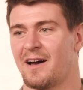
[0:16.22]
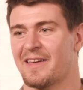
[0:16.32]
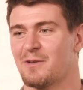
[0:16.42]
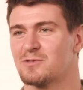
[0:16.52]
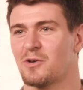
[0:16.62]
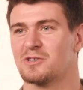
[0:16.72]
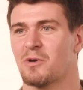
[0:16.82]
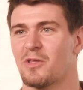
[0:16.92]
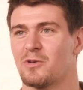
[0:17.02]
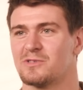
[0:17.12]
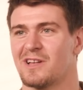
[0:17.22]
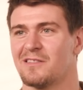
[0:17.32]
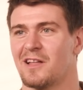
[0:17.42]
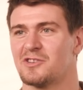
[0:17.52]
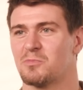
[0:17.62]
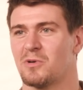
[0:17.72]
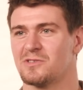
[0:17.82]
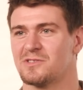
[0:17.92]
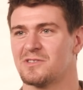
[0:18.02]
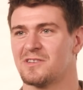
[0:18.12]
think it was always one of those uh,
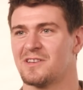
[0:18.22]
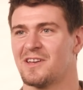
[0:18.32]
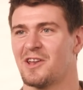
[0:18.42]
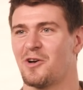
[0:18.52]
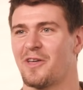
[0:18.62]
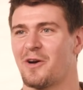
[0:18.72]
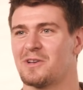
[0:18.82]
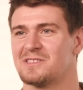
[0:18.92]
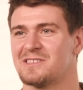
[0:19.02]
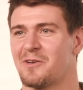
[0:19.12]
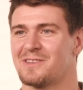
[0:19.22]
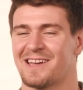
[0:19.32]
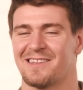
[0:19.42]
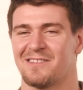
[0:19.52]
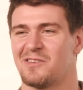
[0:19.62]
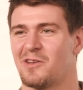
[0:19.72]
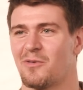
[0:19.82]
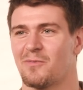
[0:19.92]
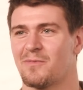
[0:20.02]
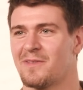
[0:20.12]
Lunchables. You know, they always they always had you
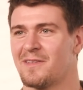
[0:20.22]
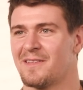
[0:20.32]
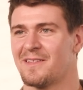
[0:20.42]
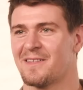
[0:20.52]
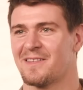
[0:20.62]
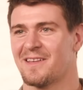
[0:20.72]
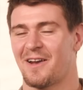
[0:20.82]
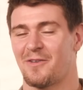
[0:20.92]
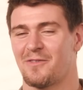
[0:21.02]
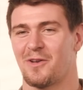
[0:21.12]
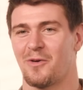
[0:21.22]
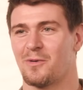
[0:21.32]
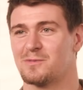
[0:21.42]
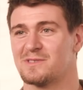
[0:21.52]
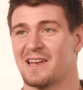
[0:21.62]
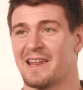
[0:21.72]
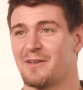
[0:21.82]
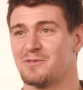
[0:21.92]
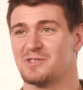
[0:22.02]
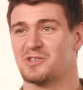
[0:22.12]
know, I don't even know what was in it.
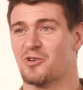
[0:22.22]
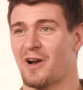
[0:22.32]
It was just